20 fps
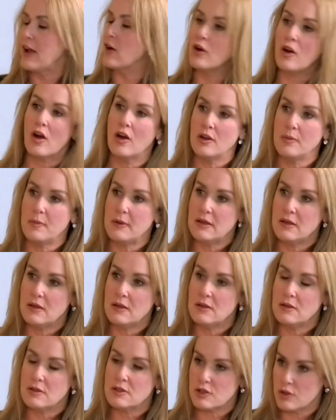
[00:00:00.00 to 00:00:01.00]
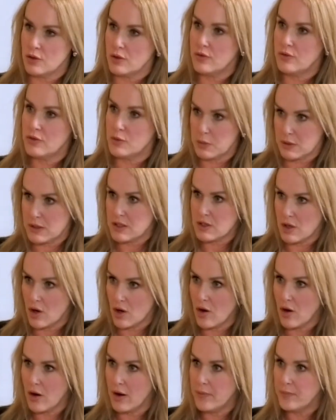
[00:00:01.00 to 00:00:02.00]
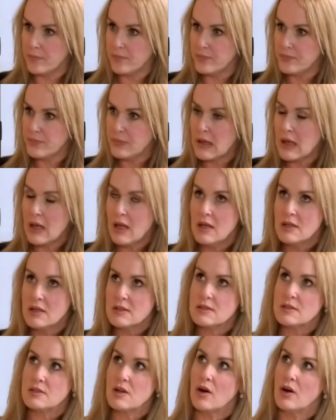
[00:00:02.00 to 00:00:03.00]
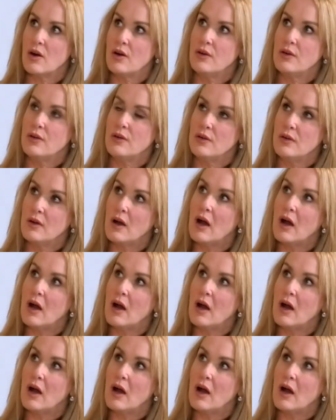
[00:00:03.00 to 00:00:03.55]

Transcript: could only be served with time. So